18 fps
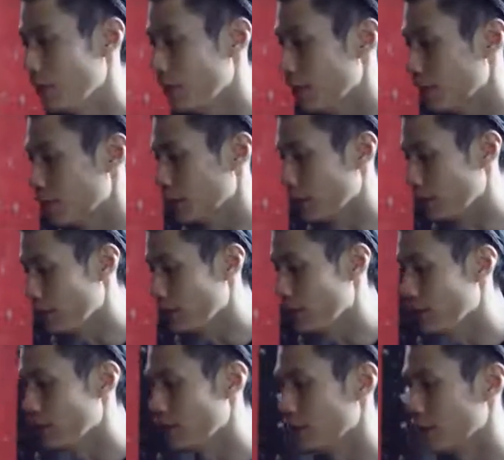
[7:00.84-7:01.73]
But either way,
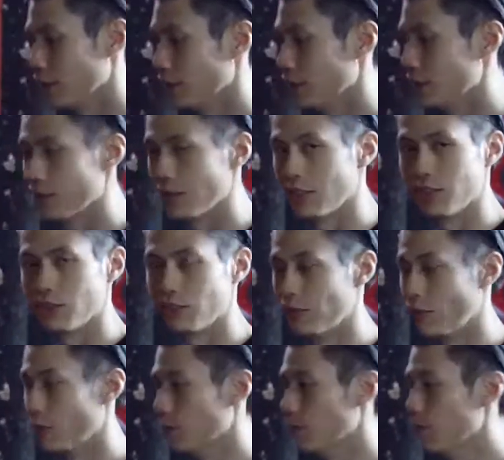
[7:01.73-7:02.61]
it's in the
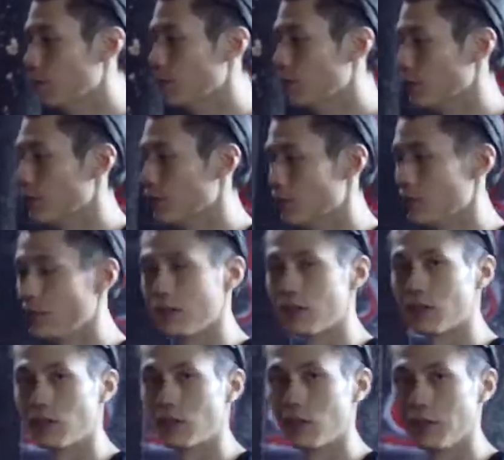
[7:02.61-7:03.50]
form.
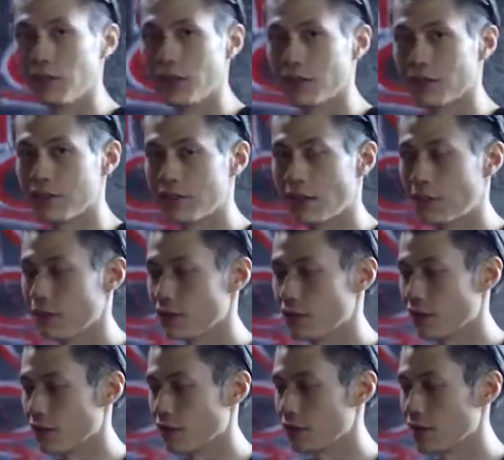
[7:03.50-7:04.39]
So we have a double
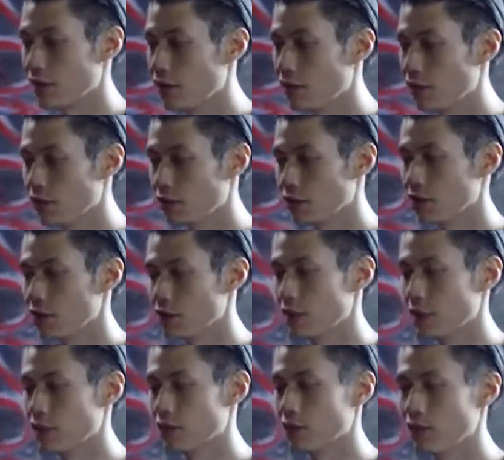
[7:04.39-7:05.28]
tok sao or a
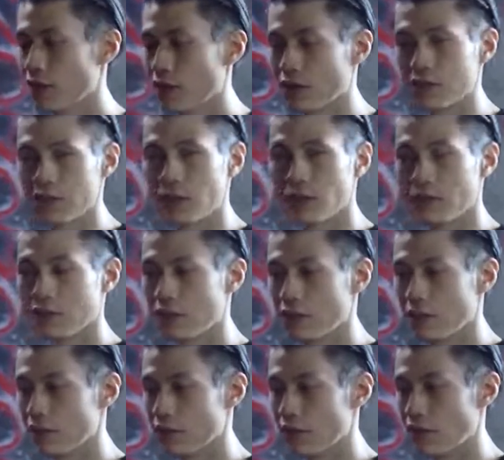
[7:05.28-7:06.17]
single tok sao
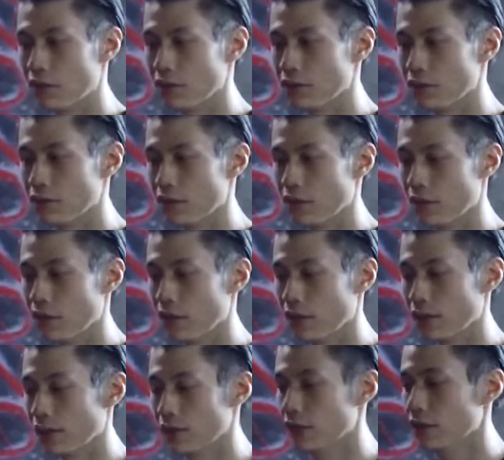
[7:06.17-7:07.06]
that you use with the
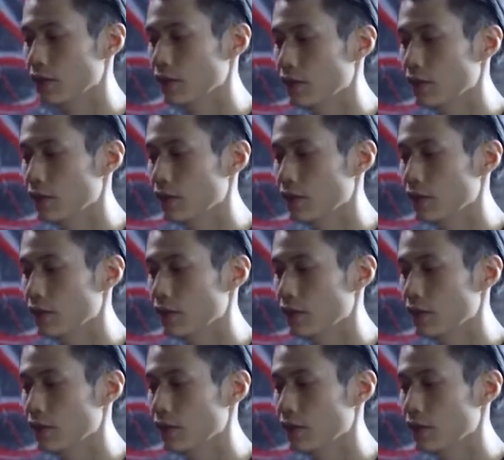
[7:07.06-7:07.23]
hand.